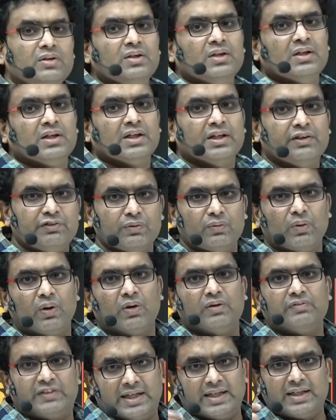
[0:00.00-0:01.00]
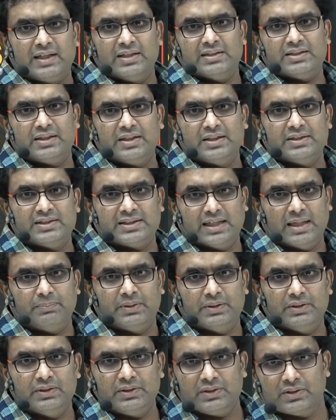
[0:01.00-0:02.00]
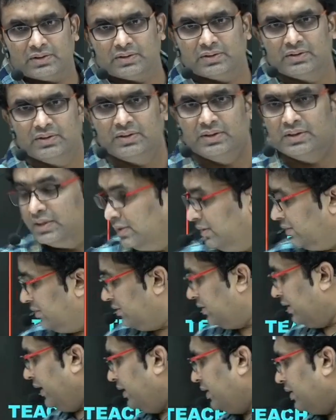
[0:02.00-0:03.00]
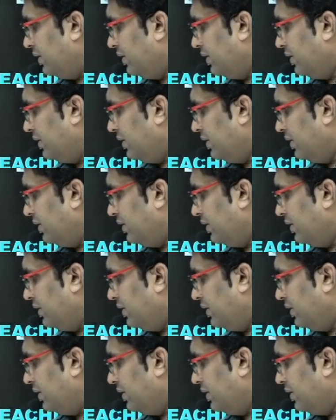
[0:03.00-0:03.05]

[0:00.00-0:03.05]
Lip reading: if you have taken certain chapters, right,